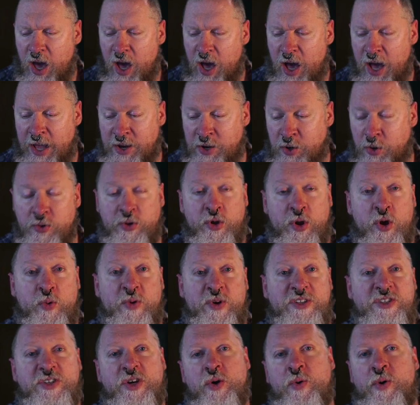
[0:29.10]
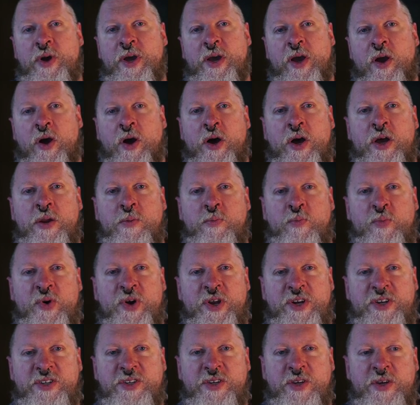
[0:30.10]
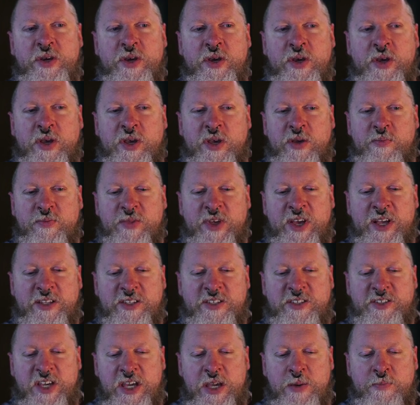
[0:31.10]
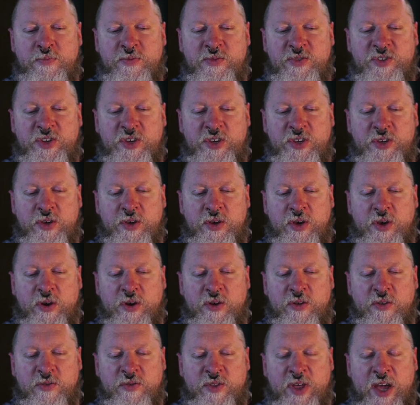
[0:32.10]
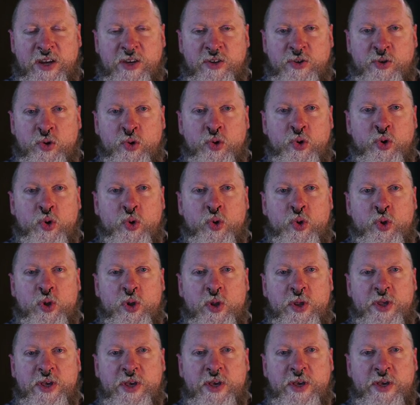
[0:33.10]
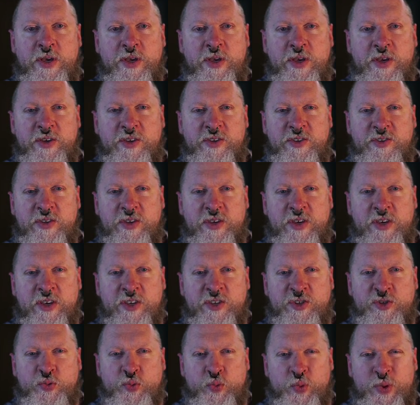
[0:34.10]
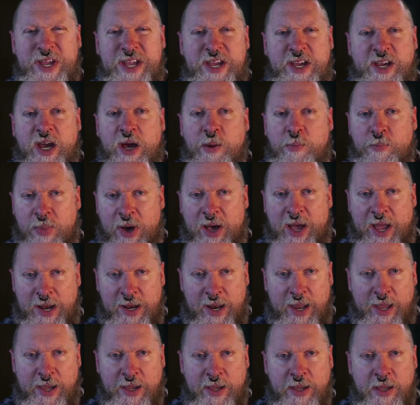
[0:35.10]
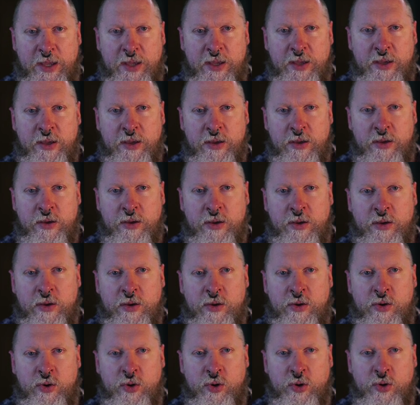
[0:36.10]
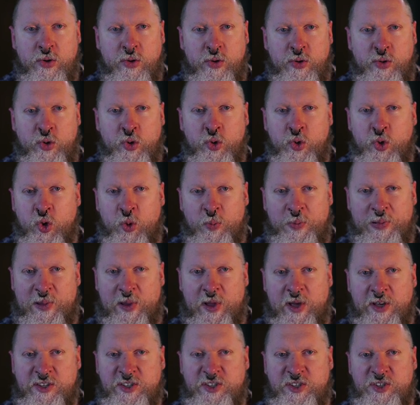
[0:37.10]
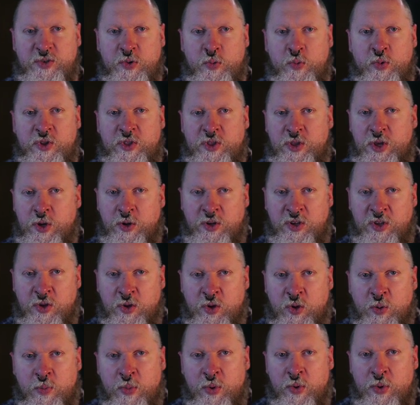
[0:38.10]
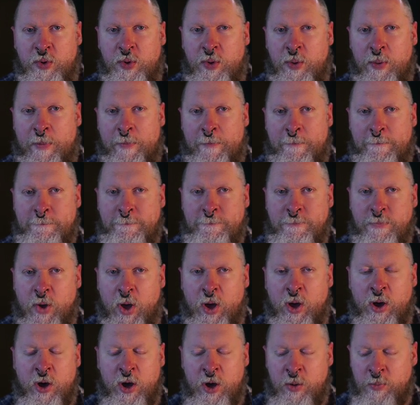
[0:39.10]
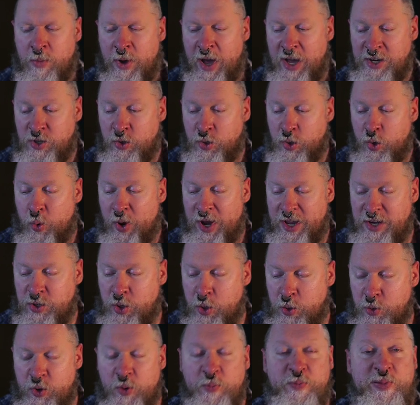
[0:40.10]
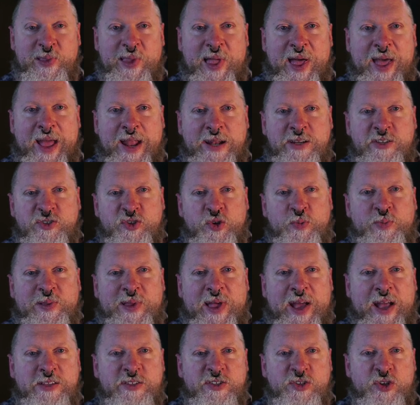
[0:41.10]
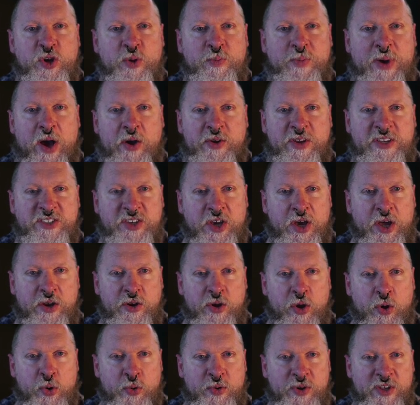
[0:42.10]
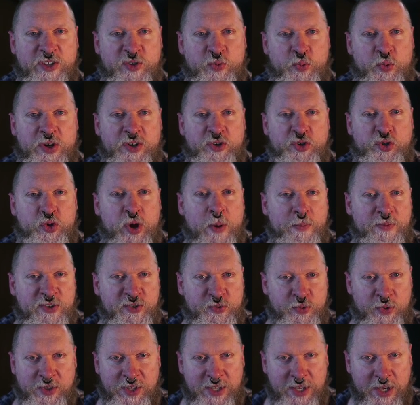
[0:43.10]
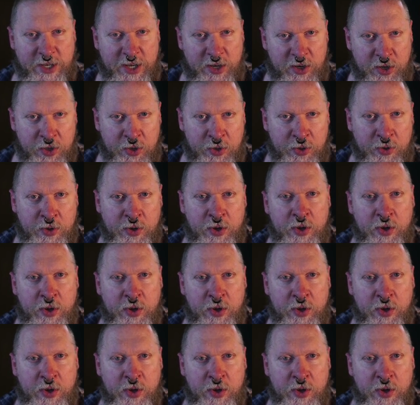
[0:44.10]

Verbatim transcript: I don't know what's going on, but it seems that Google is recombining Google Plus with YouTube. Um, I don't quite know their plans. Their plans are about as unknown as what Trump is really going to do.